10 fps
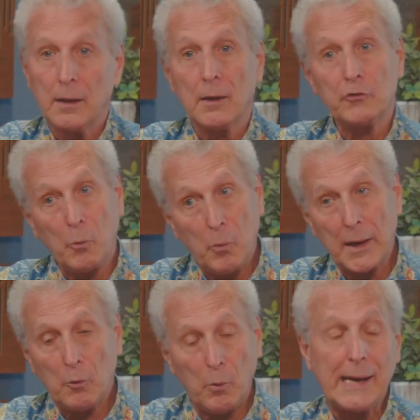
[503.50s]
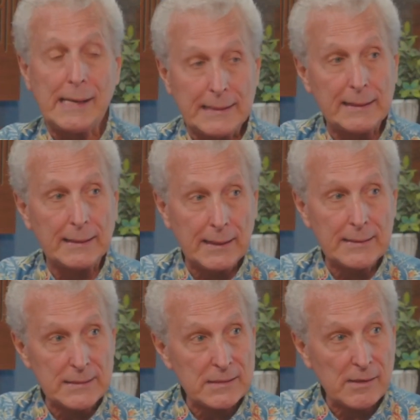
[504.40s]
So what Hawaii did in
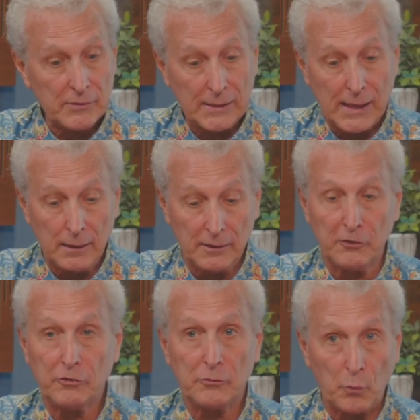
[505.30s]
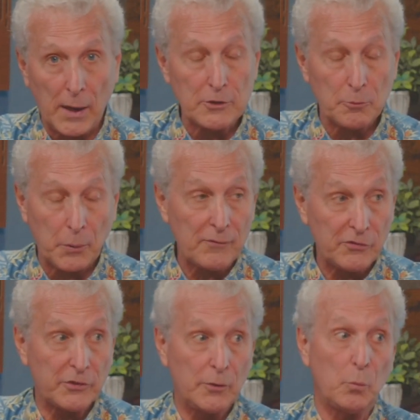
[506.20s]
1978, this right to
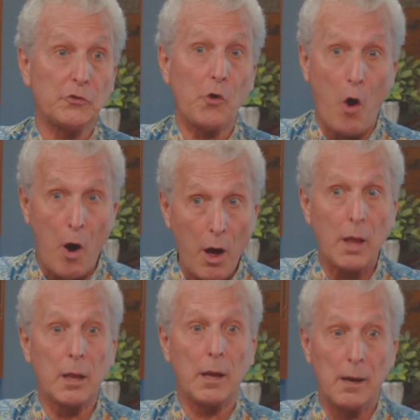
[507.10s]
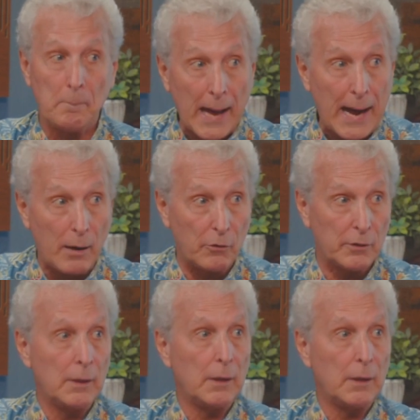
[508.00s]
privacy was all about